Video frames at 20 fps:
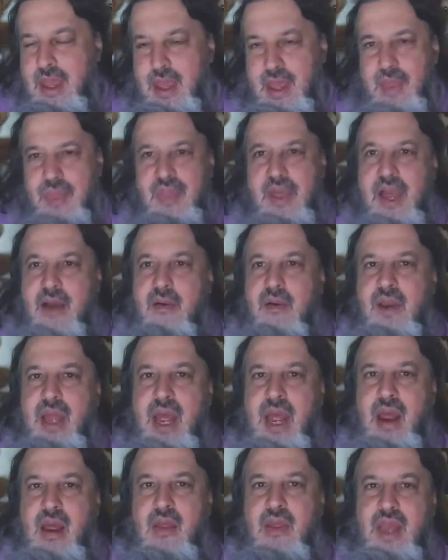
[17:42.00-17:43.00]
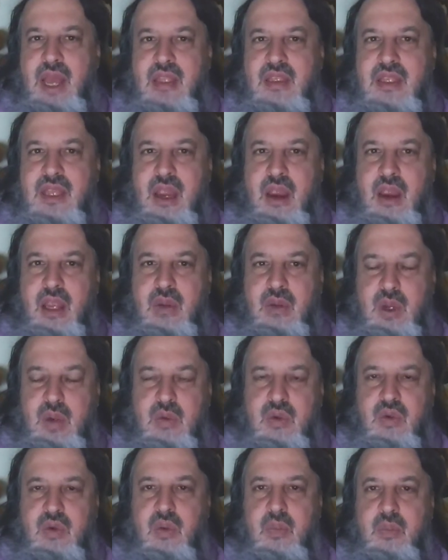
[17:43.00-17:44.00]
and that would how that's how you
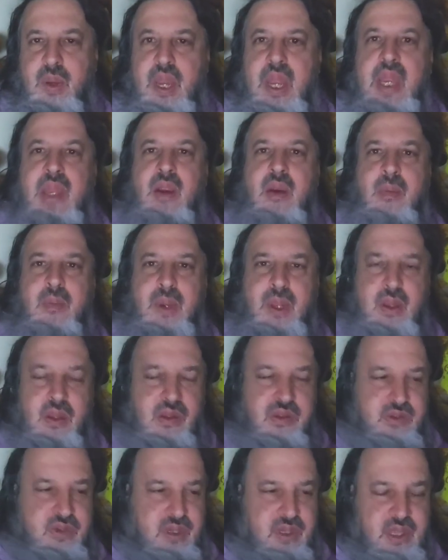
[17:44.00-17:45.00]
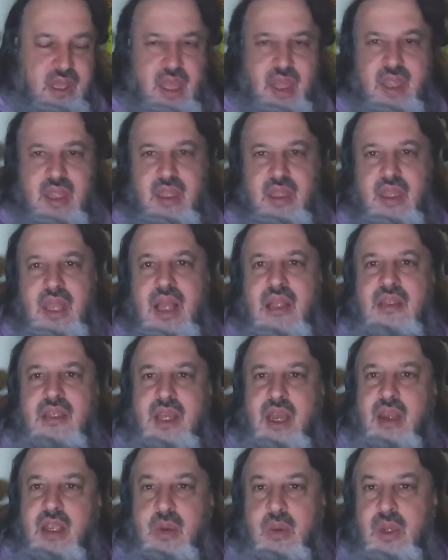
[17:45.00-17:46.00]
would sort of pay your bills, and
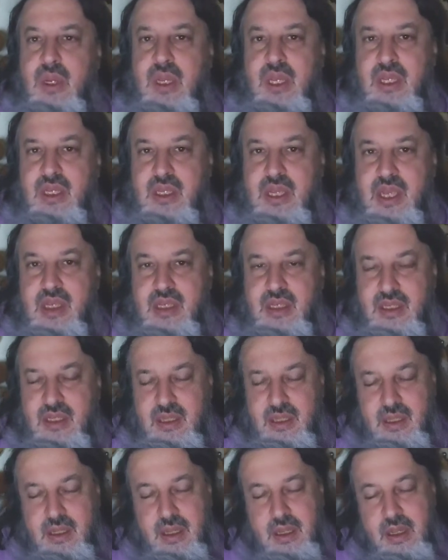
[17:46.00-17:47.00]
that's how you would exist.